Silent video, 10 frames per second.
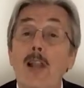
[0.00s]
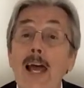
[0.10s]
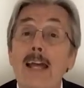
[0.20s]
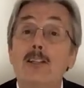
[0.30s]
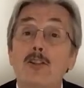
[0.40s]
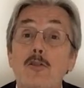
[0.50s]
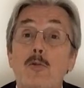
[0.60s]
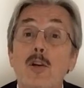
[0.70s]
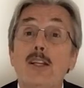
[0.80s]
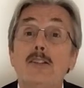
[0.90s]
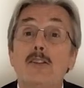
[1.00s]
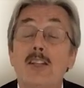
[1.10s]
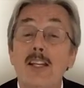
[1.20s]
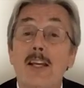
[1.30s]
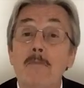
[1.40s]
last 3
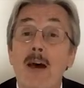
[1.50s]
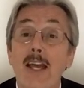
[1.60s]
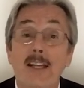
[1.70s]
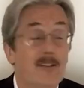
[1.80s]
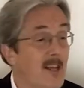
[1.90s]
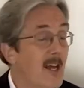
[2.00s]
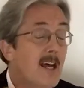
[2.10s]
CMAs.